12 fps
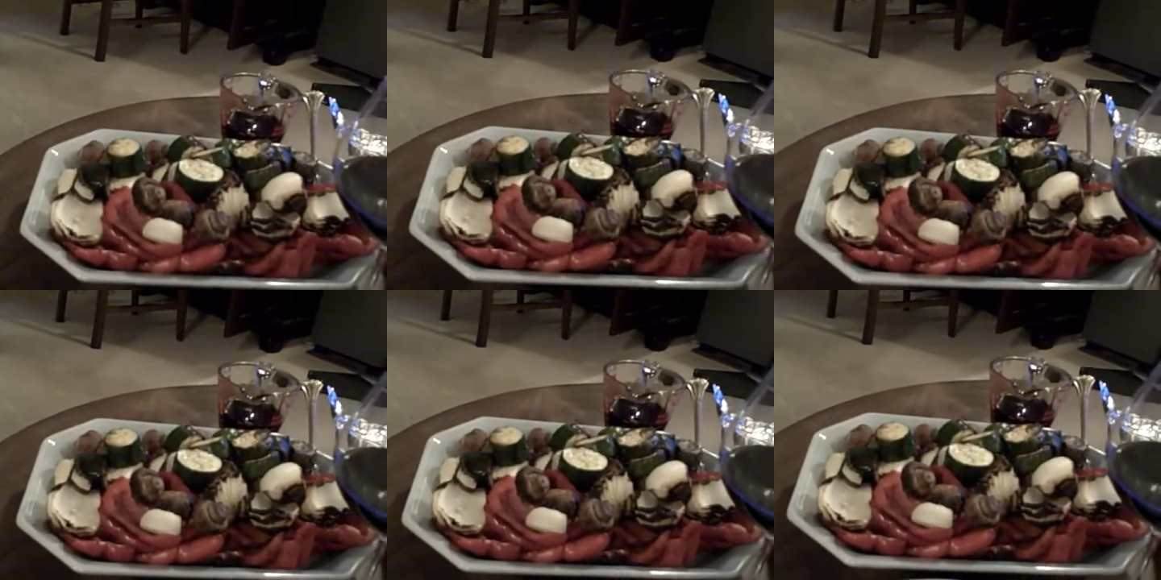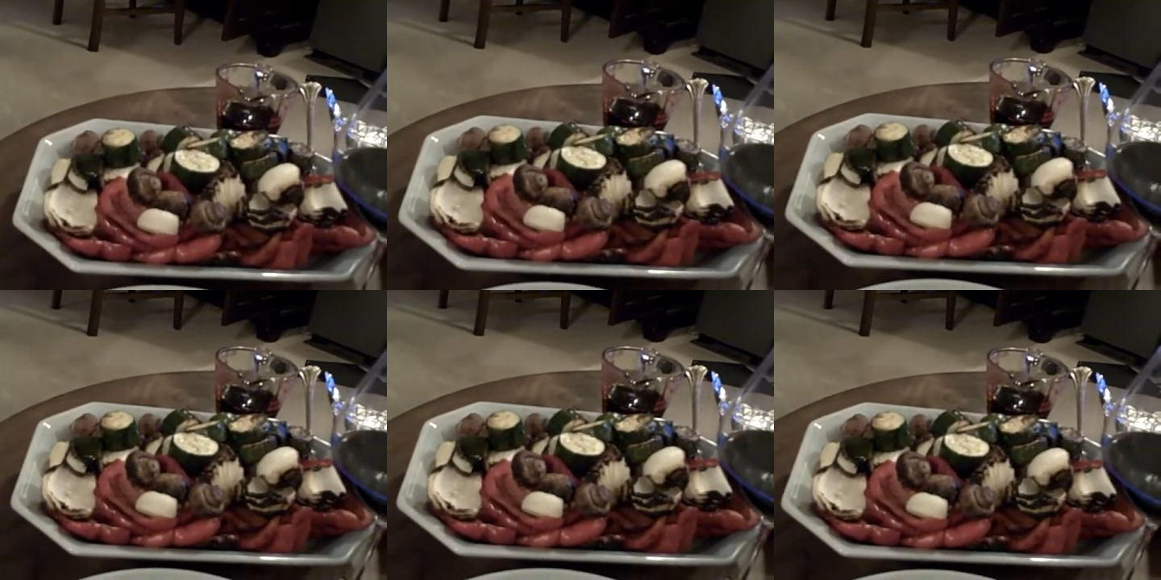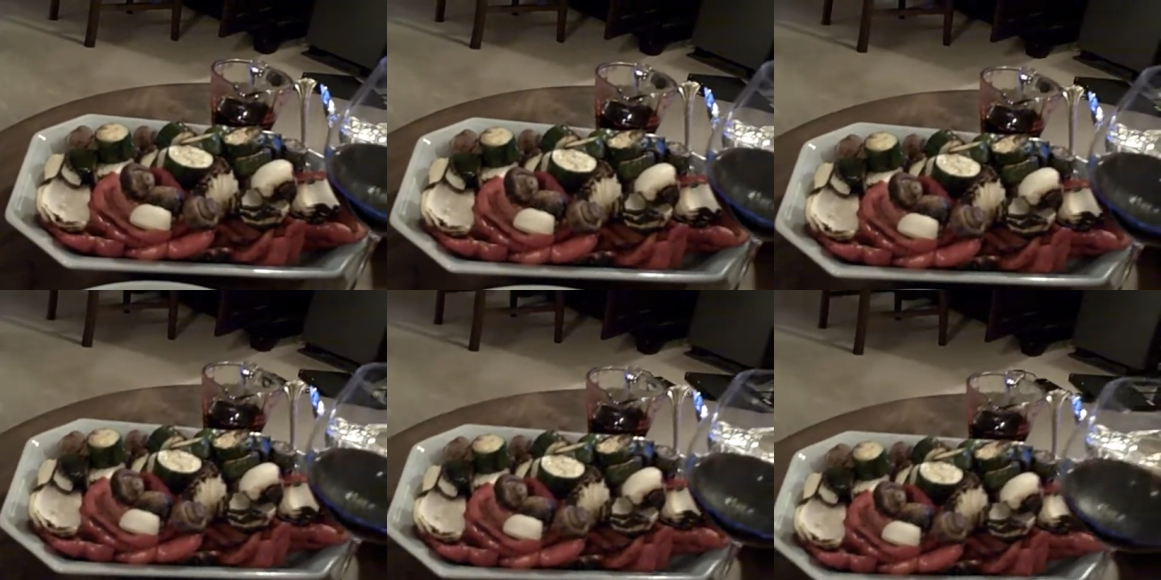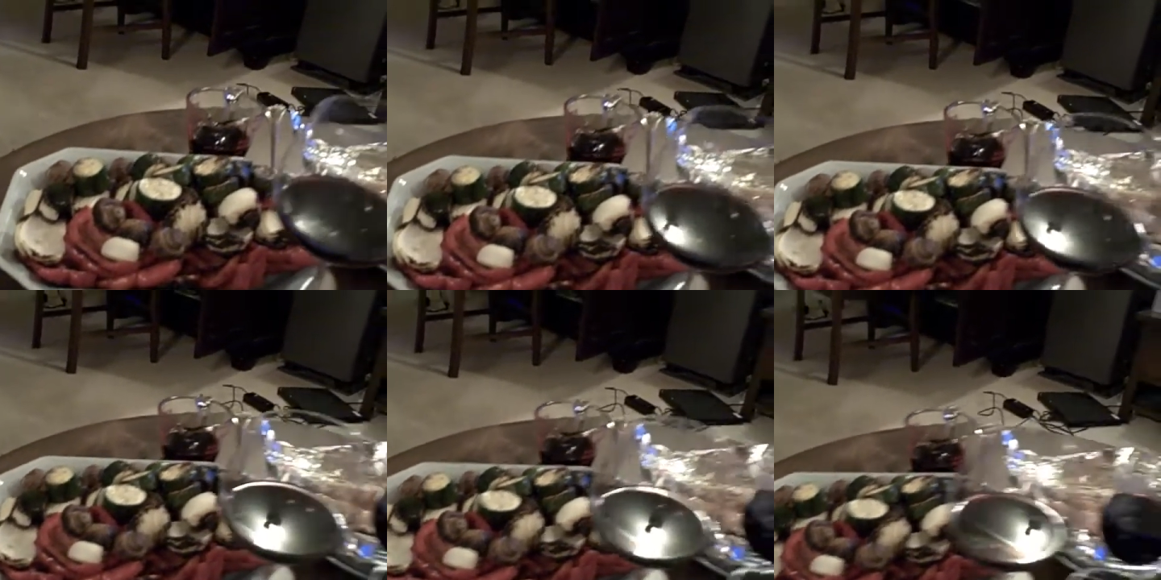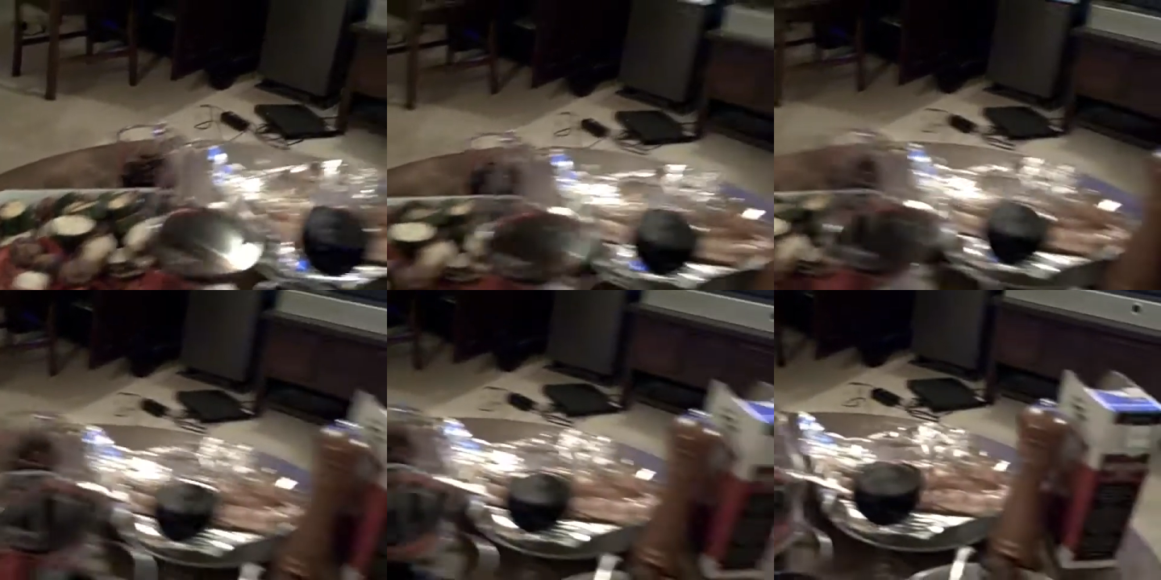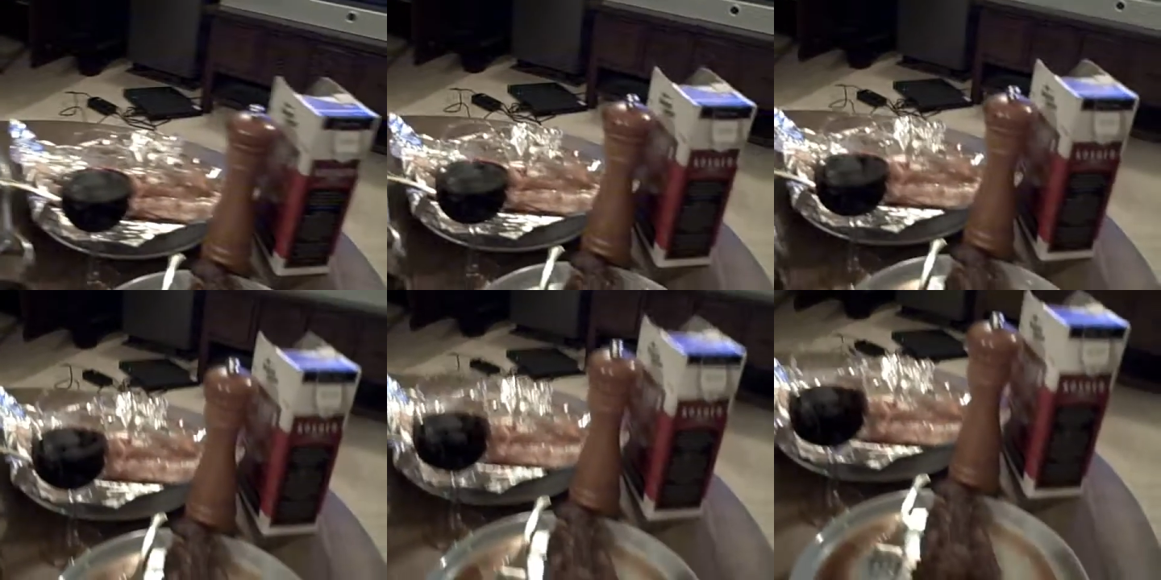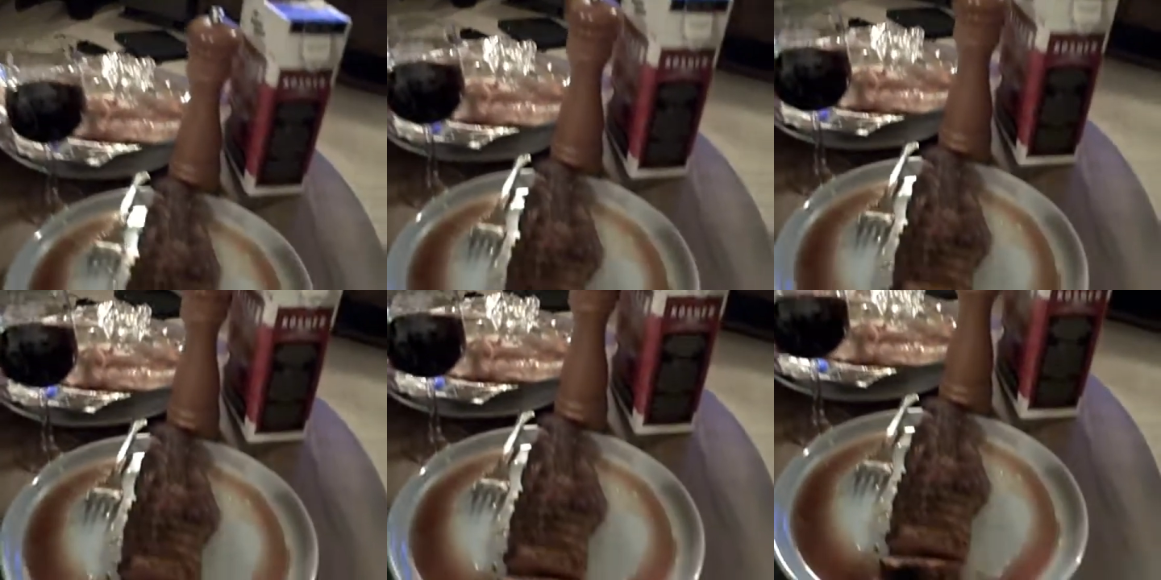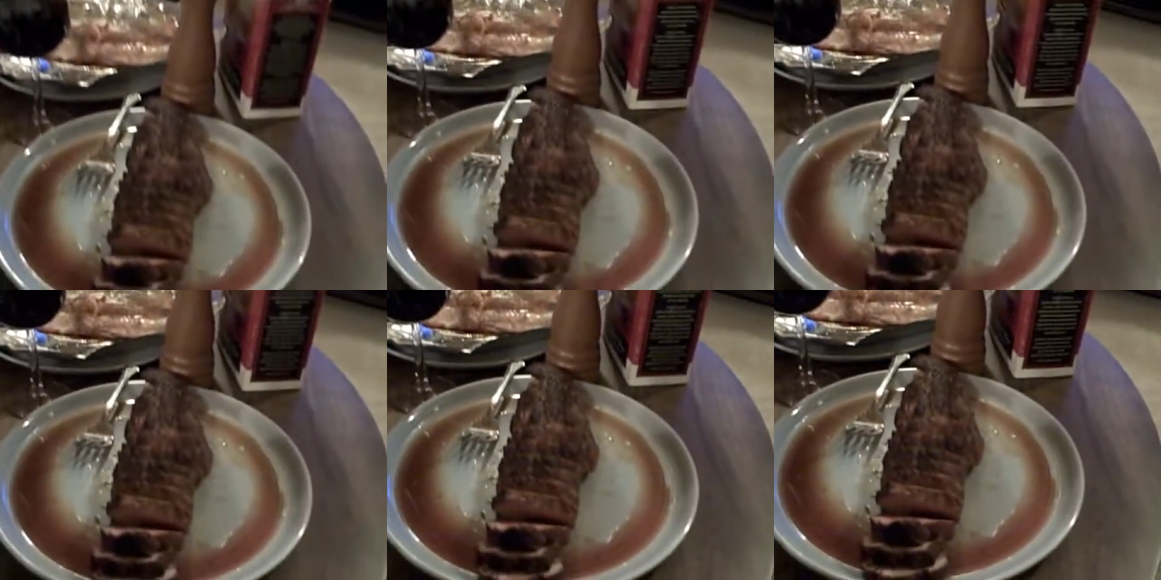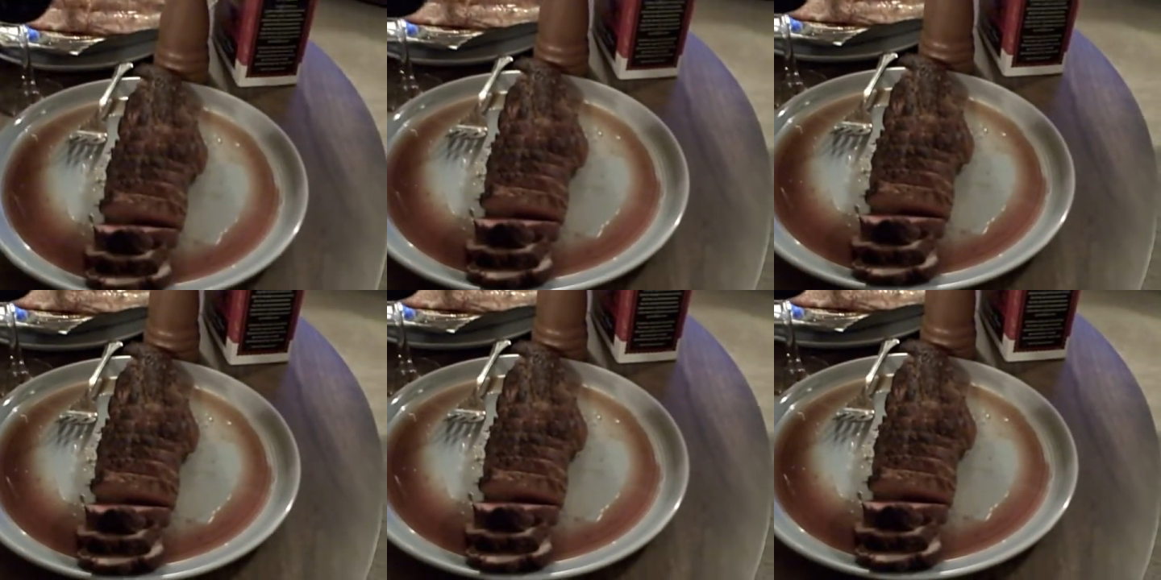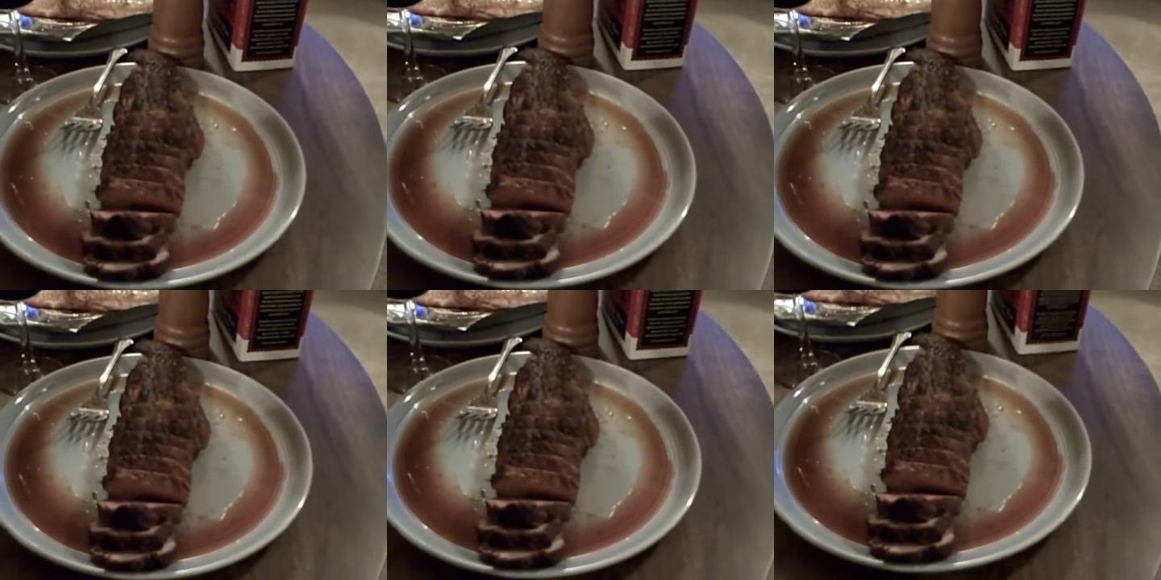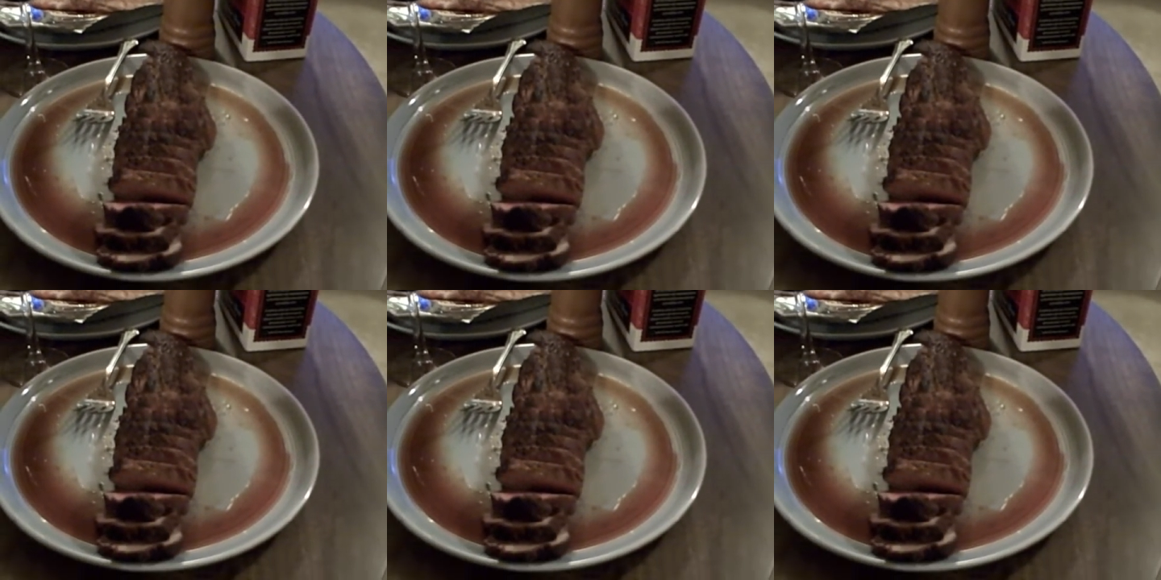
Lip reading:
Nobody's mouth can be seen.